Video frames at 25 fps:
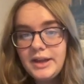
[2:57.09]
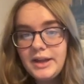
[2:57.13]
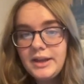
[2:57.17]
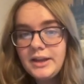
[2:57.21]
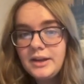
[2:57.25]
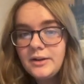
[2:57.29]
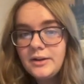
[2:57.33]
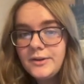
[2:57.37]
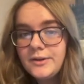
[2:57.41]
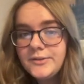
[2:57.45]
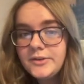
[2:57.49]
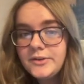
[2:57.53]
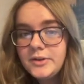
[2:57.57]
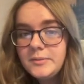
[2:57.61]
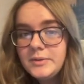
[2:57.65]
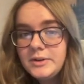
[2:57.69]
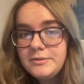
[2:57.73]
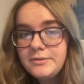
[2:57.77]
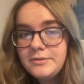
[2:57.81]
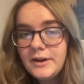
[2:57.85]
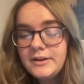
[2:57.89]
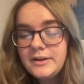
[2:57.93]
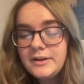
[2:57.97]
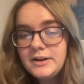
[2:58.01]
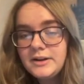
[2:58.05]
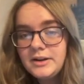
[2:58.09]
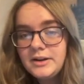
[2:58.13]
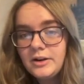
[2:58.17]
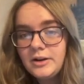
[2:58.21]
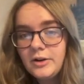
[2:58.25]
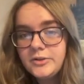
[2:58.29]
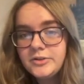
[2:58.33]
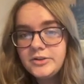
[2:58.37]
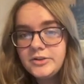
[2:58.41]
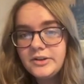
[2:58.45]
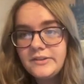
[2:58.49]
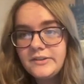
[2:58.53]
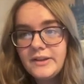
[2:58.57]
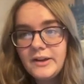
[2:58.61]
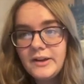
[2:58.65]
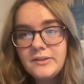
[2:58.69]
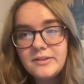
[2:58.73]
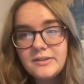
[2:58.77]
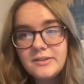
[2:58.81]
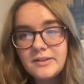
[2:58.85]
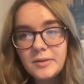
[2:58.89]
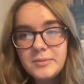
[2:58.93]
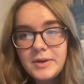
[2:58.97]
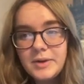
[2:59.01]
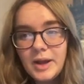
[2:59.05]
It can also be found in an ultrasound
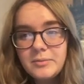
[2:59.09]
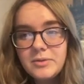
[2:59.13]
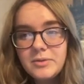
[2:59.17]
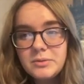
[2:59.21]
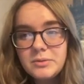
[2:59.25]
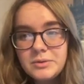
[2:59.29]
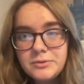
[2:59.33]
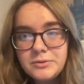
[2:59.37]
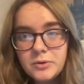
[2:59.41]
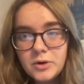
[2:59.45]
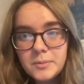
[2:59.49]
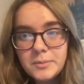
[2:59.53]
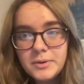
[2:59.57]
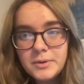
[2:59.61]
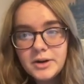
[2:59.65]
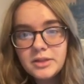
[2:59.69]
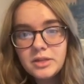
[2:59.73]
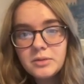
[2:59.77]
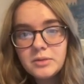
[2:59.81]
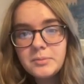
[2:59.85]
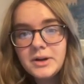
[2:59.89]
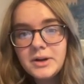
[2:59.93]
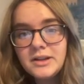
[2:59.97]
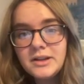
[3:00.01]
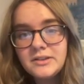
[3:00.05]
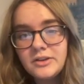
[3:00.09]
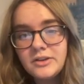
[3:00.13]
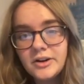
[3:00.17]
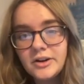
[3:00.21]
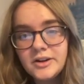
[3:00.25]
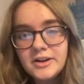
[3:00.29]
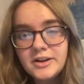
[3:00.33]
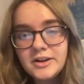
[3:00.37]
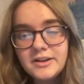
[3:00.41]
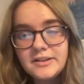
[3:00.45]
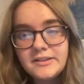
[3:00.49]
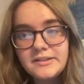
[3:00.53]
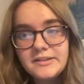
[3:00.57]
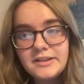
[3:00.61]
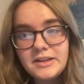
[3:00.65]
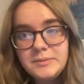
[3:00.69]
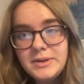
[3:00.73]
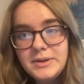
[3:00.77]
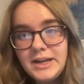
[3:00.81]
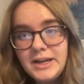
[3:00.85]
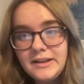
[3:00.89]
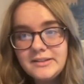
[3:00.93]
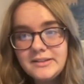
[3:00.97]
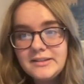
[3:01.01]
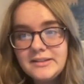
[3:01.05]
sometimes before birth, but it's harder to see
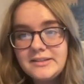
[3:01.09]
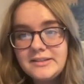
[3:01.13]
because it's